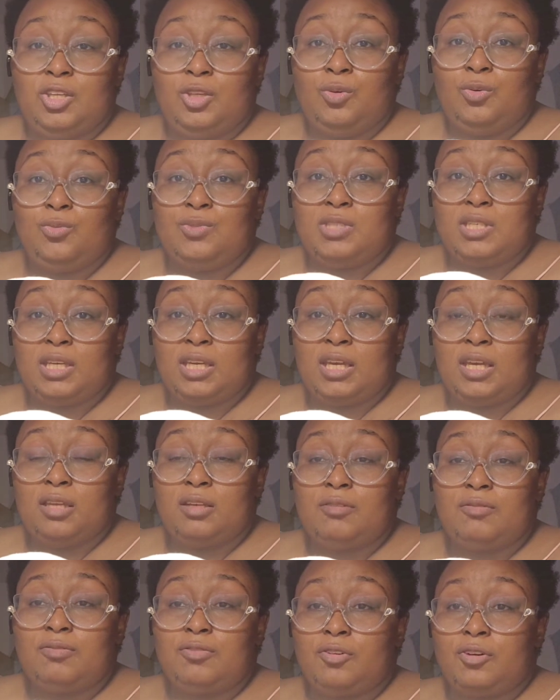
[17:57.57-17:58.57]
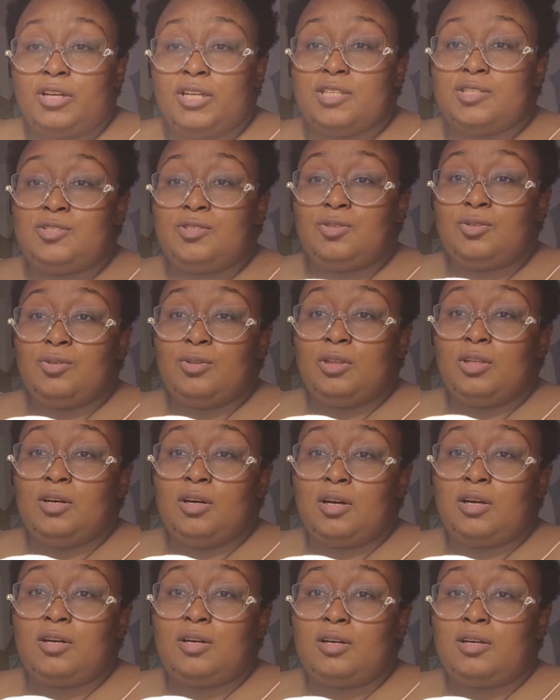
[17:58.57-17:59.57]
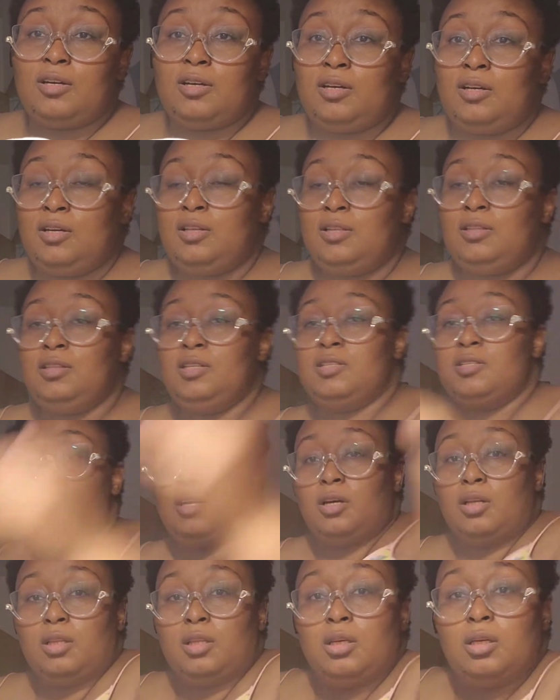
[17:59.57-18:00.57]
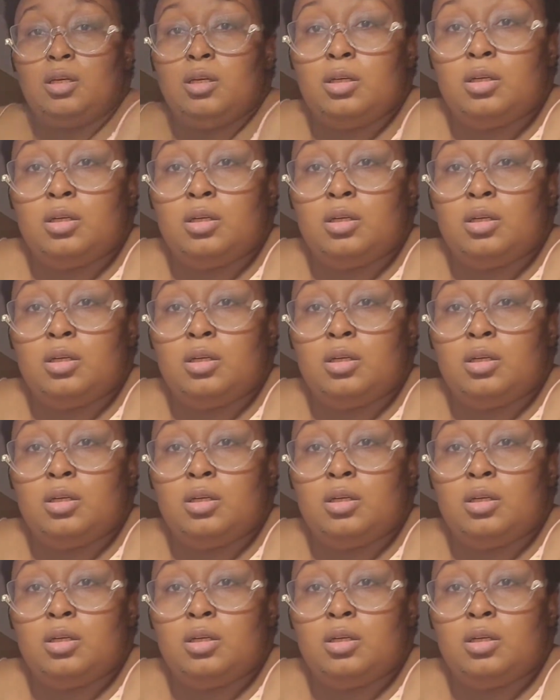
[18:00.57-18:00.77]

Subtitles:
using it for it to look this ugly.